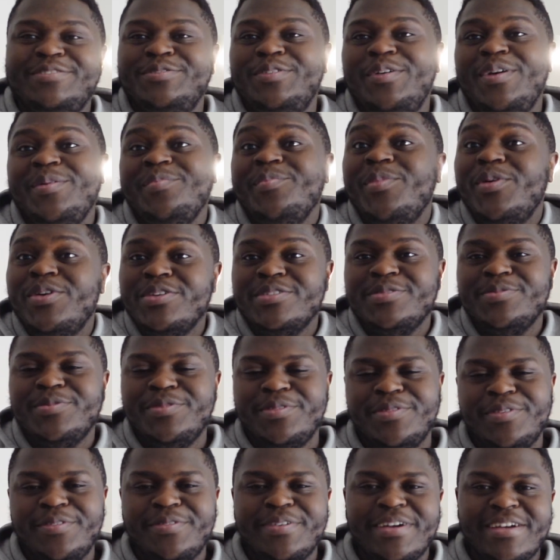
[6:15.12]
not
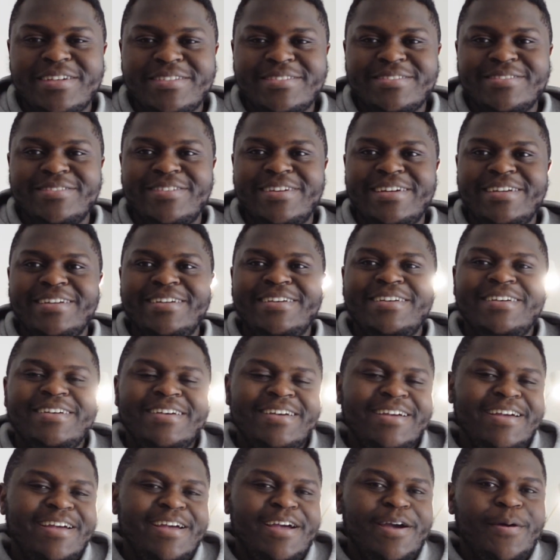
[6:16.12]
impossible, I guess, right?
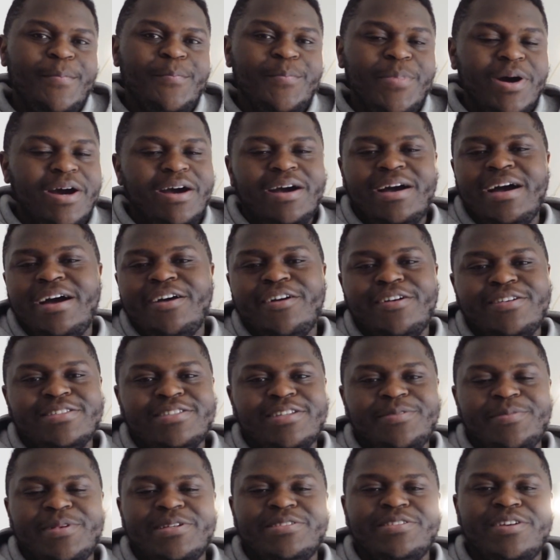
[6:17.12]
But I can't
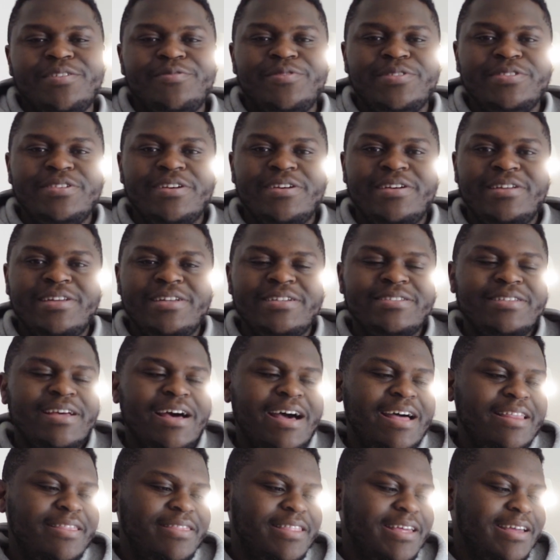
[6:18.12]
see myself returning this.
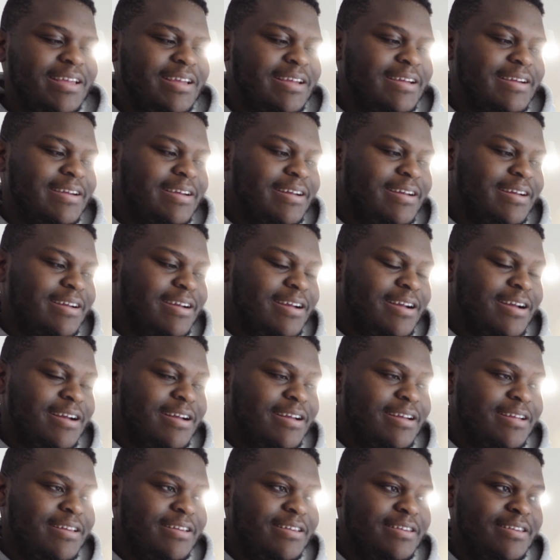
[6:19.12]
I think
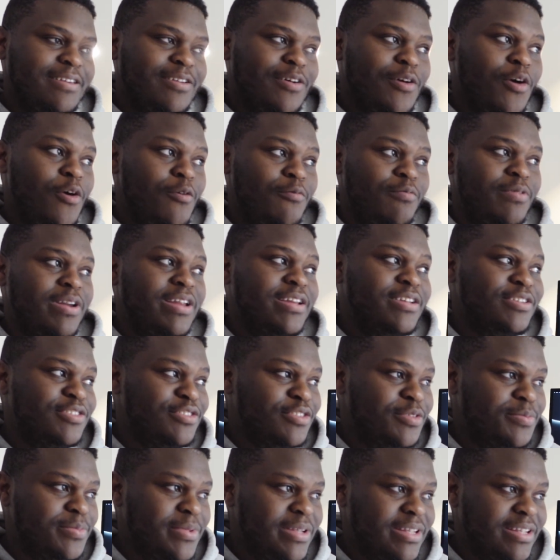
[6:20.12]
hopefully this
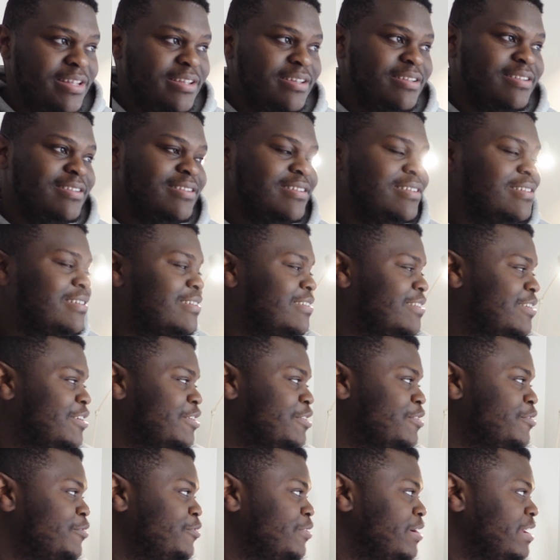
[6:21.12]
should be
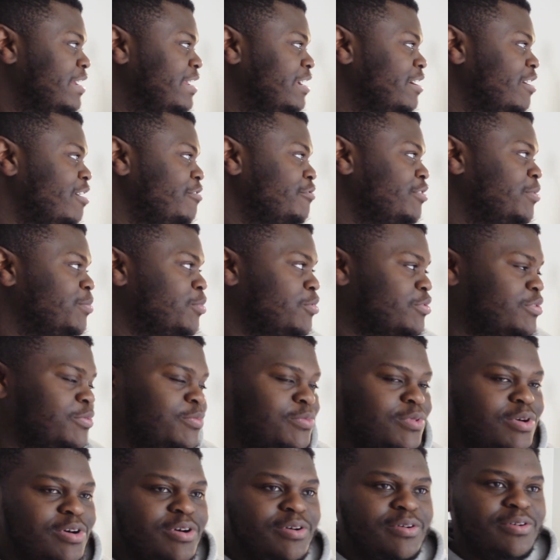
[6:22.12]
really comfortable to
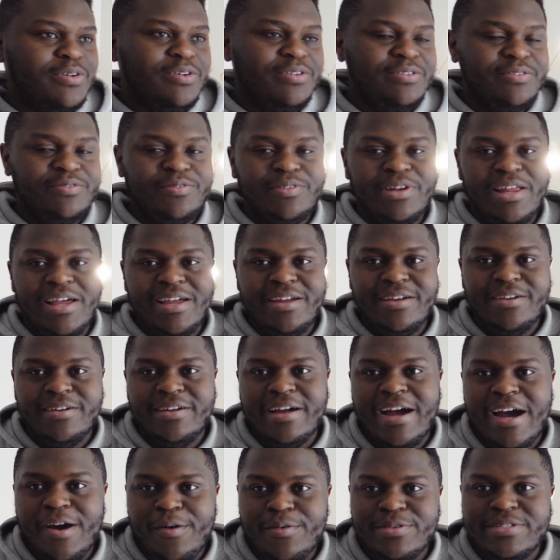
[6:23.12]
work on for like
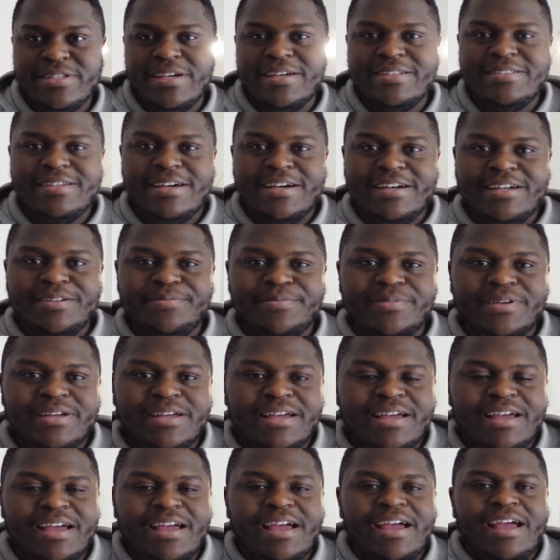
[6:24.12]
hours at a time.
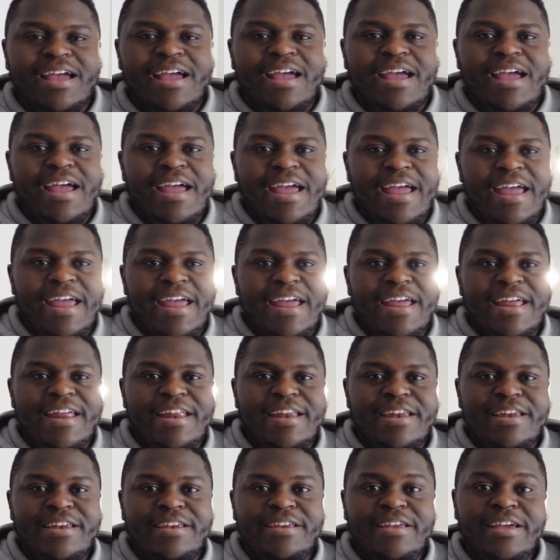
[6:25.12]

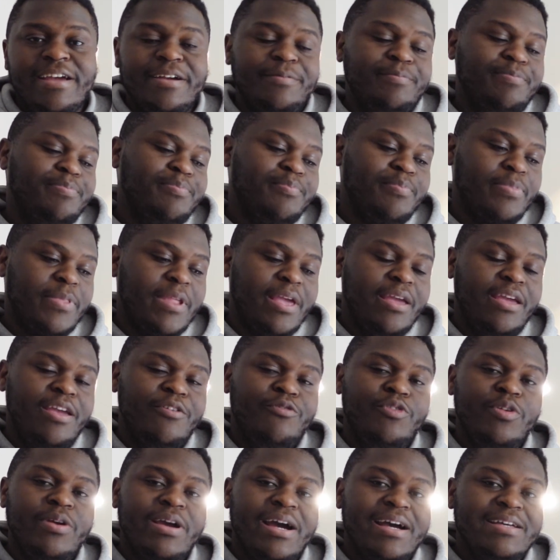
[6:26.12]
And yeah,
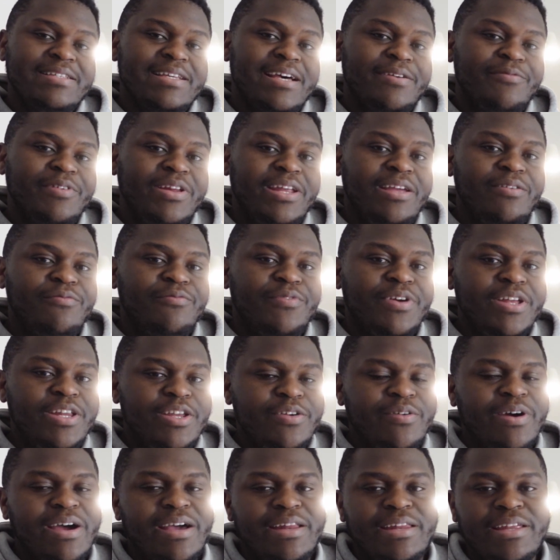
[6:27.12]
if you guys have any
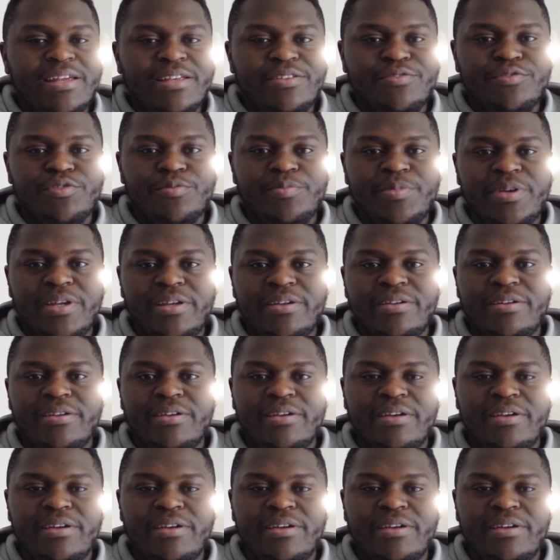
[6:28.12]
video ideas for me,